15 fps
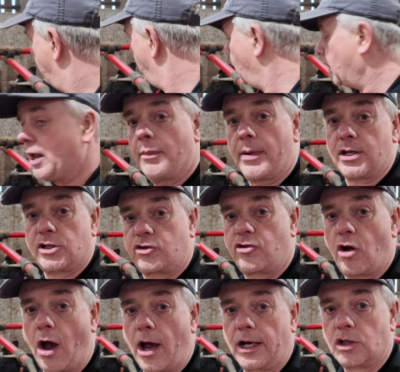put a little bit of
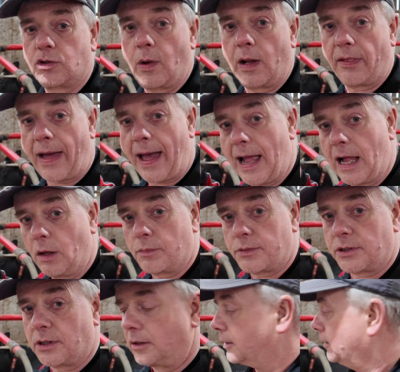straw in as well, that
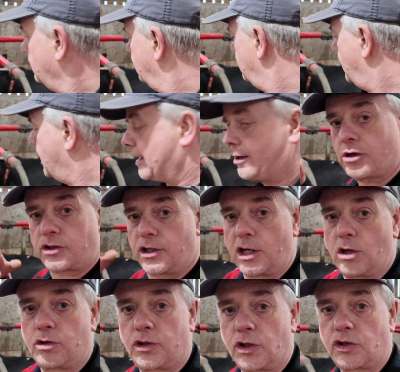helps, because they're
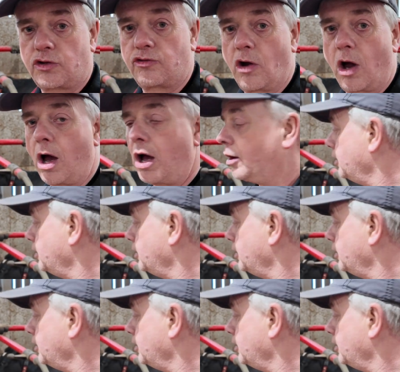used to straw.